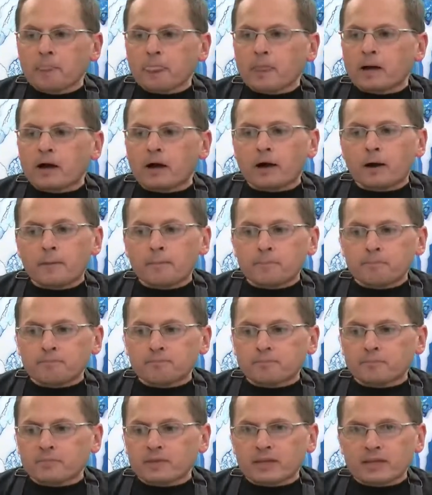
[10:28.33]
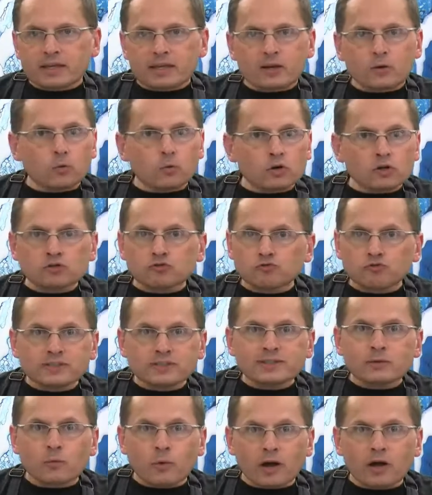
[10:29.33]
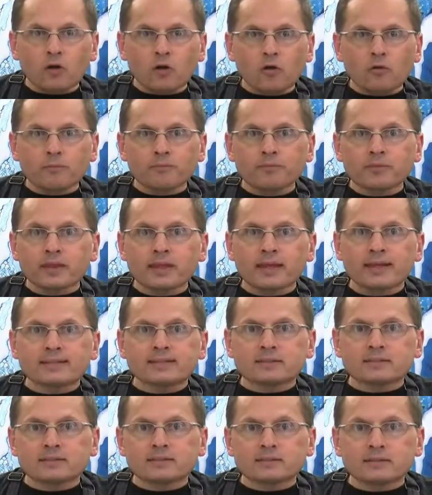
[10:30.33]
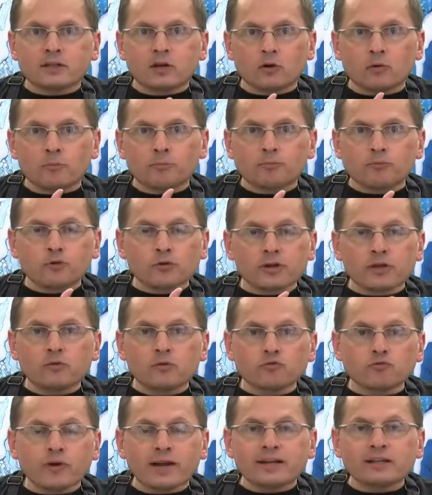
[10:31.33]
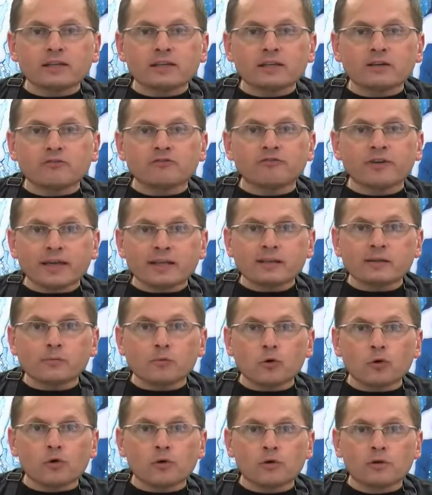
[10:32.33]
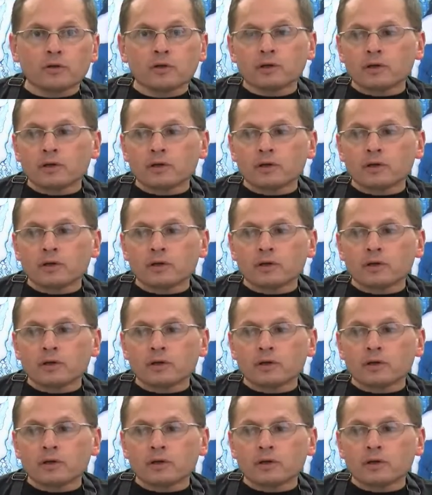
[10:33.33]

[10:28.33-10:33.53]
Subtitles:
Um, it works really well. It's pretty readily available.